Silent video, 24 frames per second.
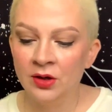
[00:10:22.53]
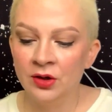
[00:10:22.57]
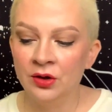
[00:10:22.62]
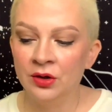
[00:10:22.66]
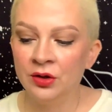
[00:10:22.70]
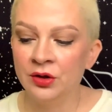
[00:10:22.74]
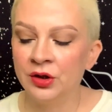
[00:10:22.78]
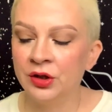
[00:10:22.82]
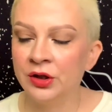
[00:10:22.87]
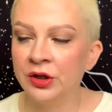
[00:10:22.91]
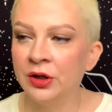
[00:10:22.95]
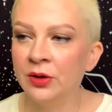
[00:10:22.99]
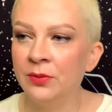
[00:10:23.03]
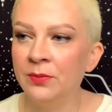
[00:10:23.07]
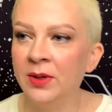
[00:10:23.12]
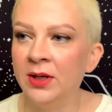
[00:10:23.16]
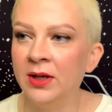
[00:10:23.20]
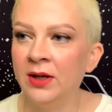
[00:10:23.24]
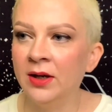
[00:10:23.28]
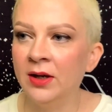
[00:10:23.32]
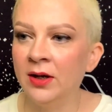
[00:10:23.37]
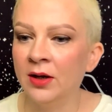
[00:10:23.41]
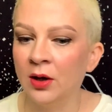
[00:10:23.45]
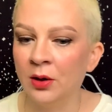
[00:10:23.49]
Show
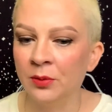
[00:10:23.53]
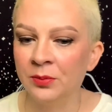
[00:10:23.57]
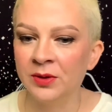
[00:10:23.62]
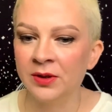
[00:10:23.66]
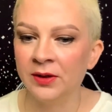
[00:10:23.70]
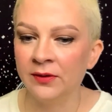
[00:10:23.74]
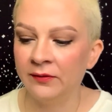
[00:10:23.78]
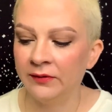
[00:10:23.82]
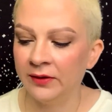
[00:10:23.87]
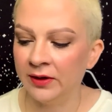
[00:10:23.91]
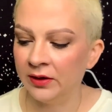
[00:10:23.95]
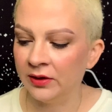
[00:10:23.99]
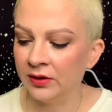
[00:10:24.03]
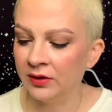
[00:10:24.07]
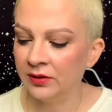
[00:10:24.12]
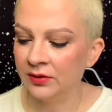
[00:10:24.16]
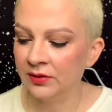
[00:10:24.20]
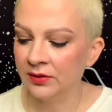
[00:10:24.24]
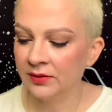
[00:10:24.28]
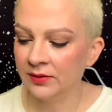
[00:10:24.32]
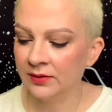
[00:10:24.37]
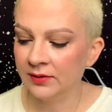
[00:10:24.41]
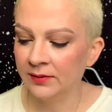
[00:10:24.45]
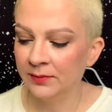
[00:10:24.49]
me hopes and
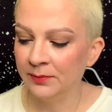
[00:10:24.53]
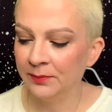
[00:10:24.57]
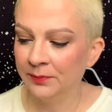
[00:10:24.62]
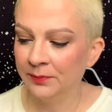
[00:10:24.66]
fears.